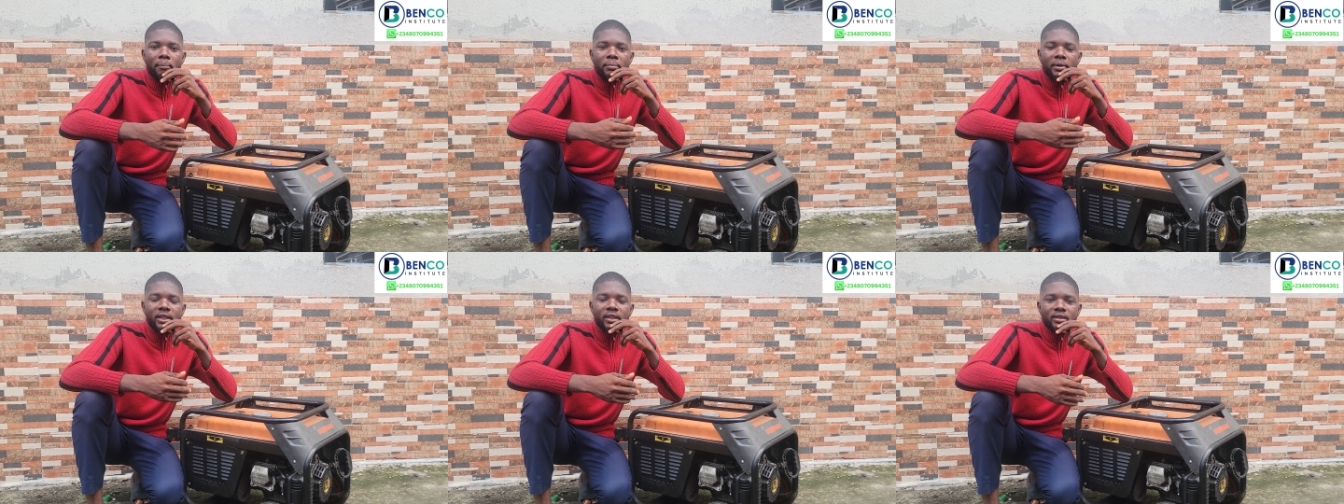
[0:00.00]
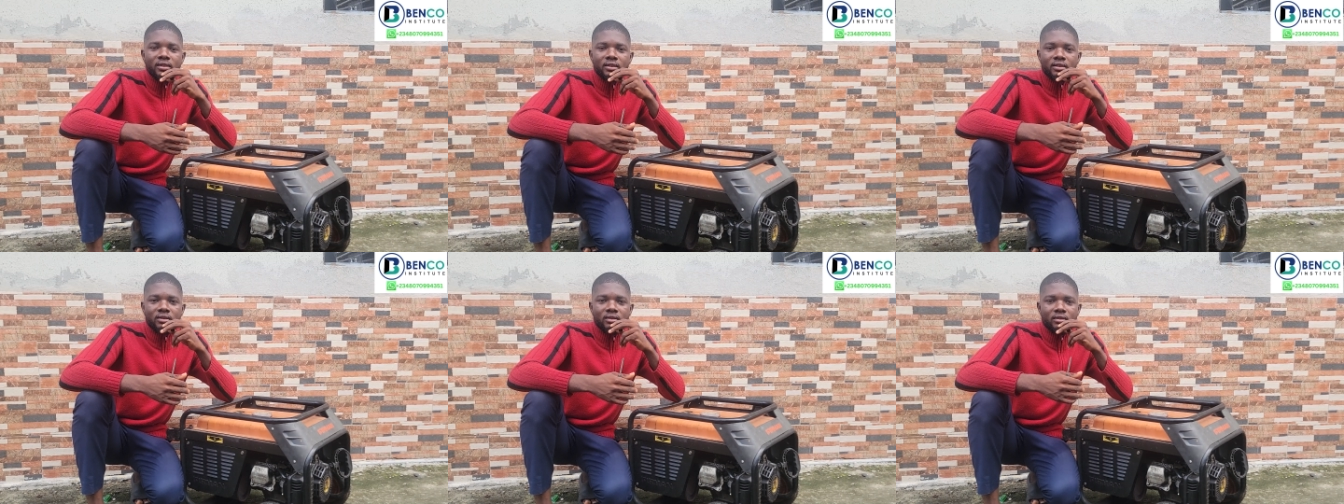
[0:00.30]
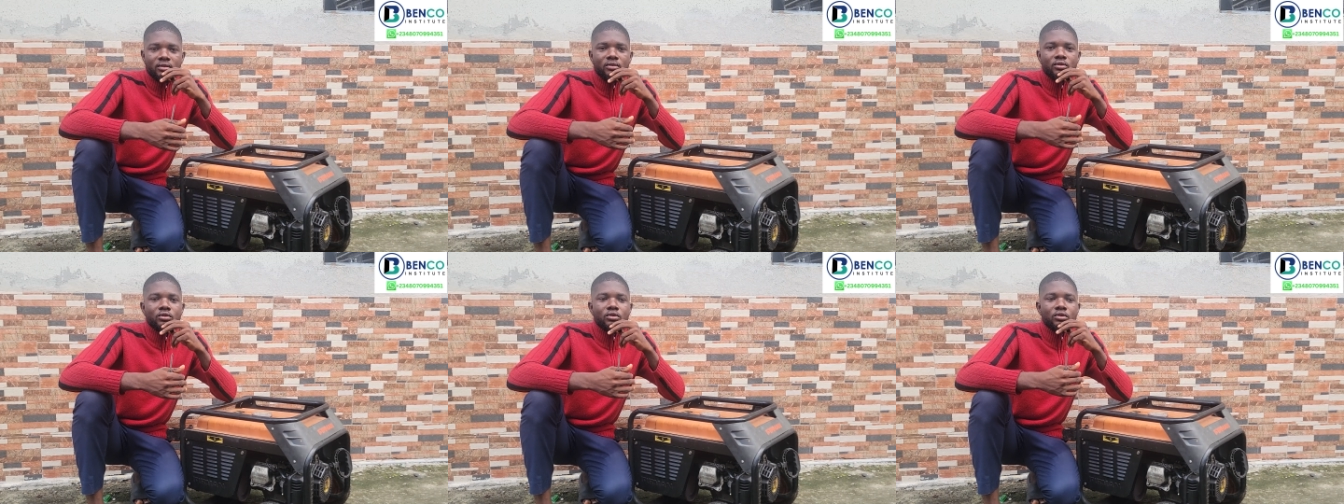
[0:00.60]
Please,
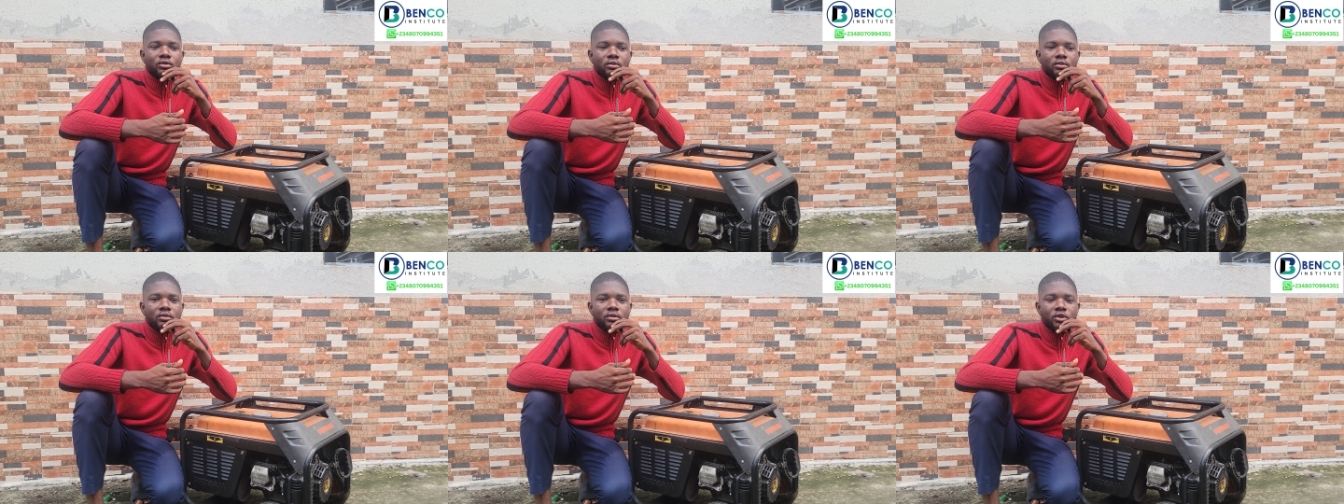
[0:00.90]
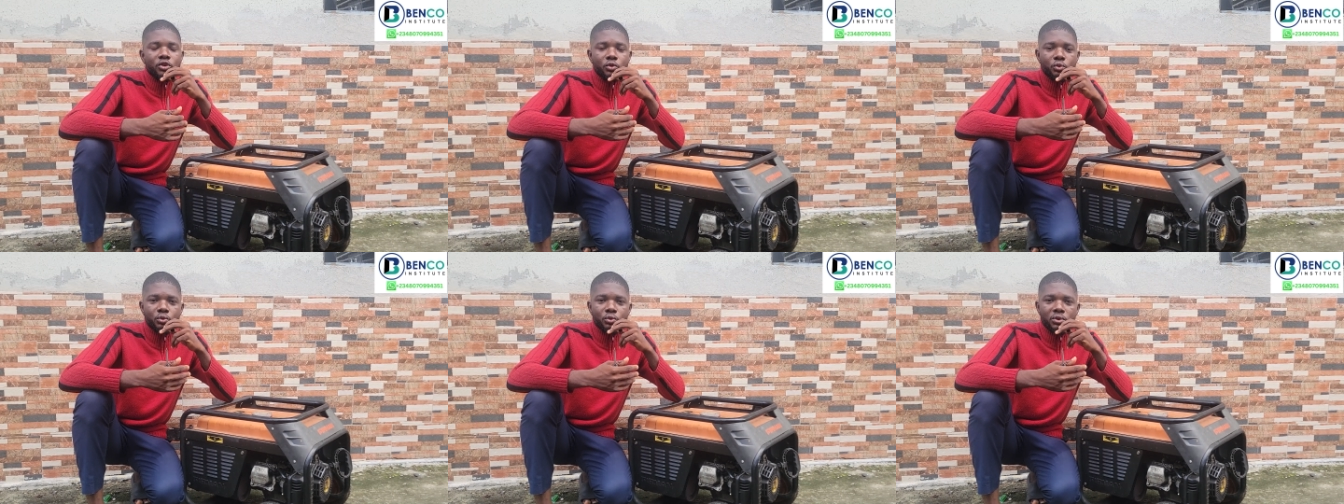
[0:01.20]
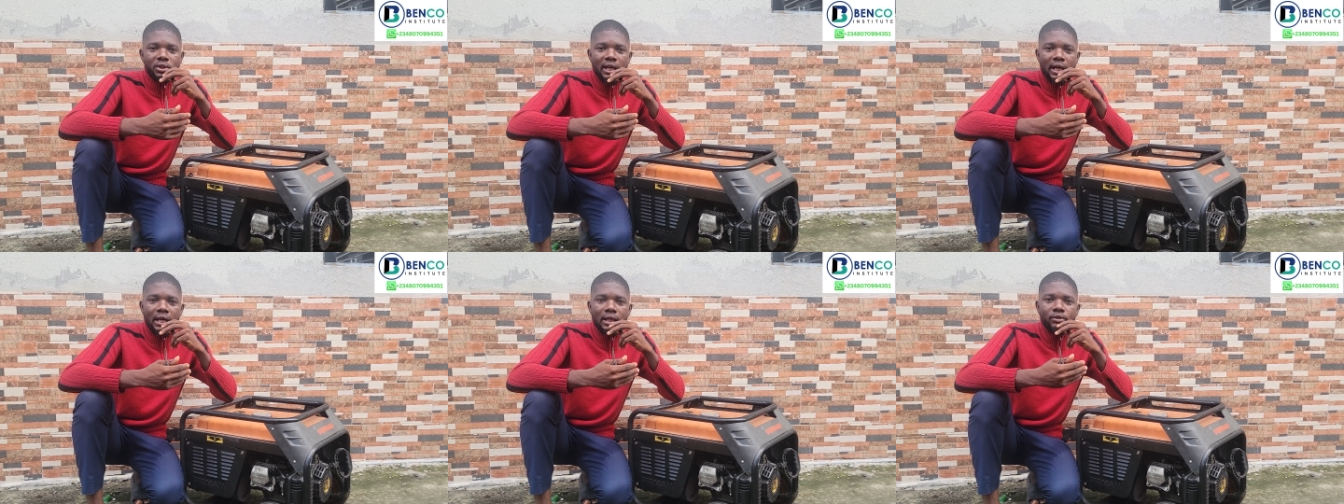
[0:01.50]

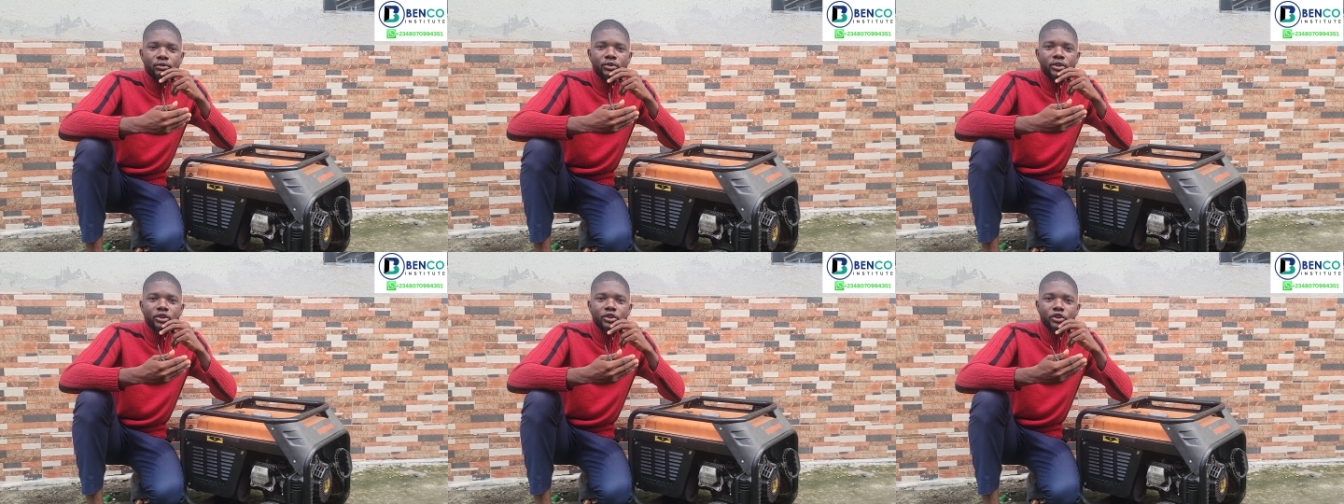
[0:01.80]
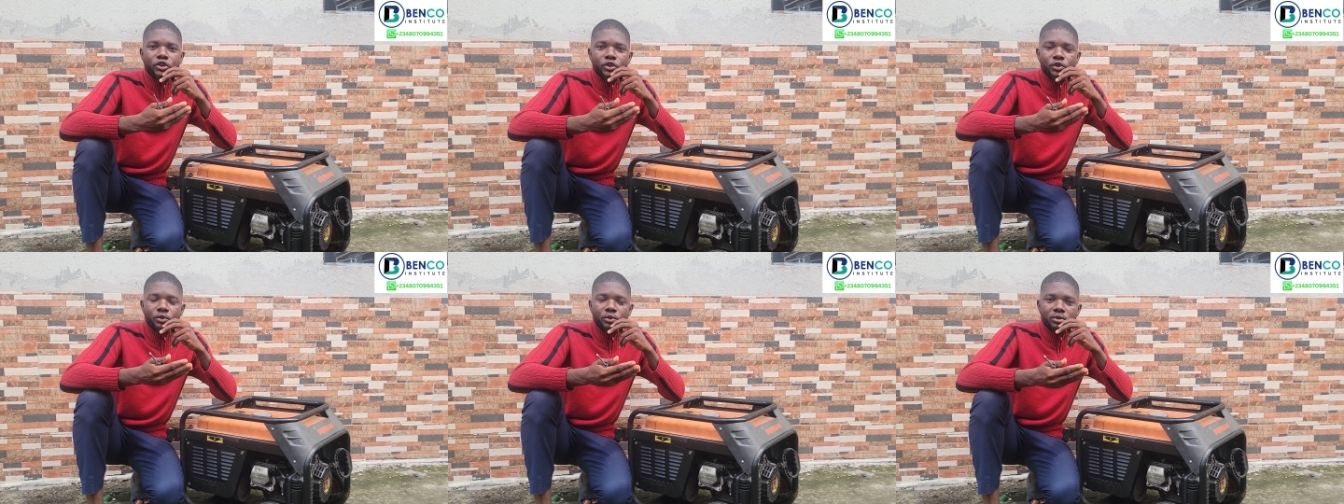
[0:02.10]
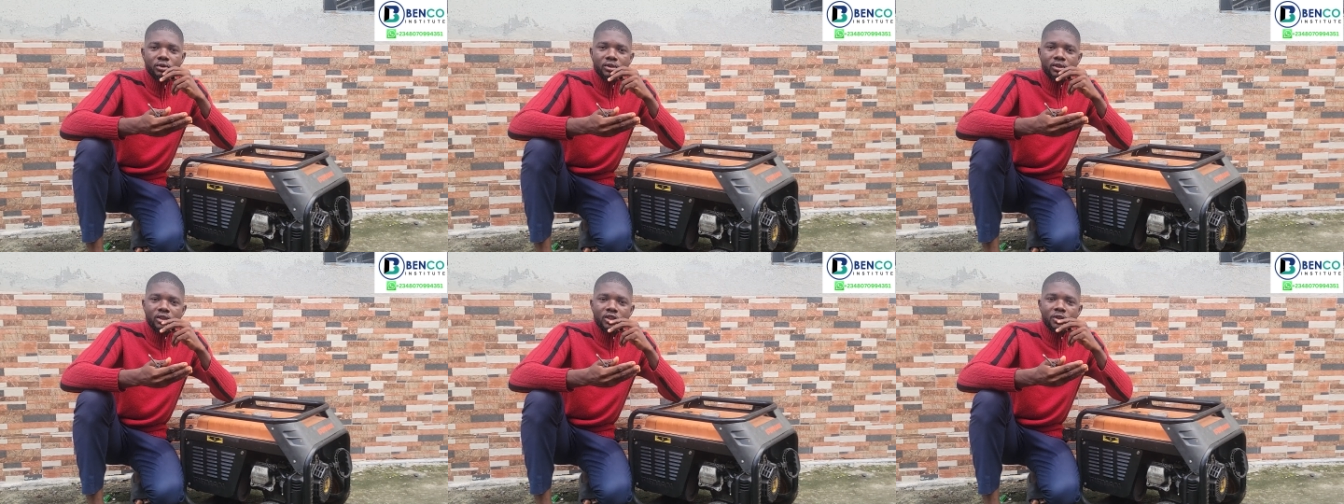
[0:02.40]
you can
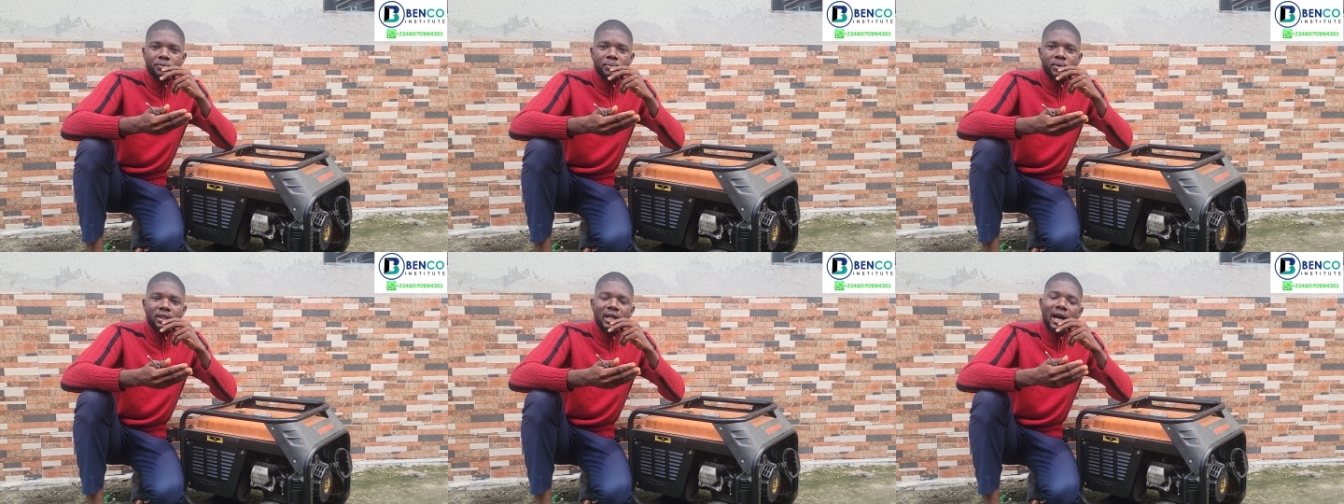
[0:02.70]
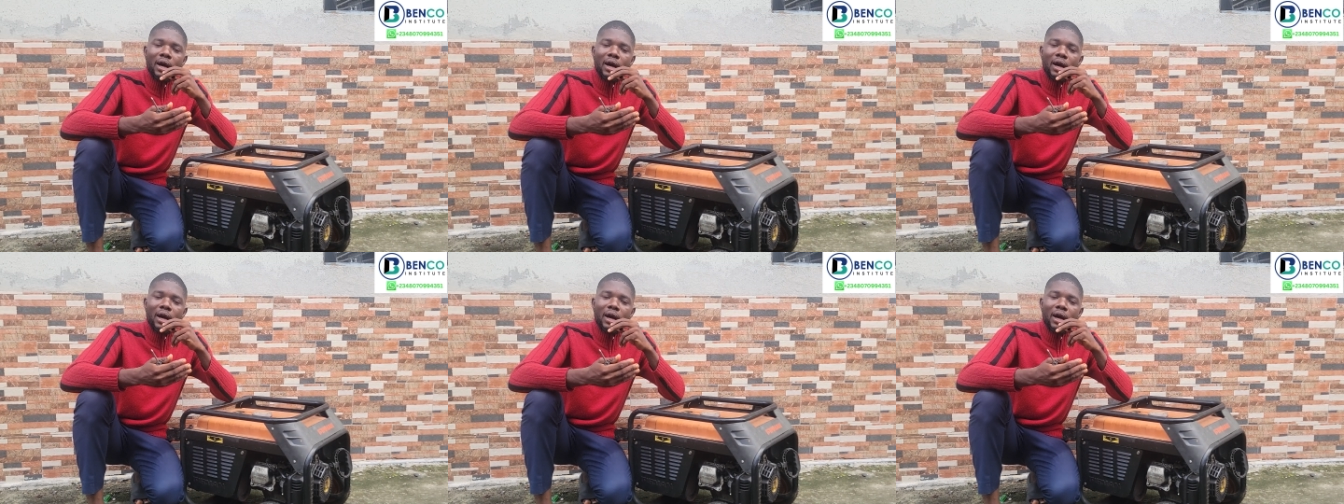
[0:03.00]
reduce the speed.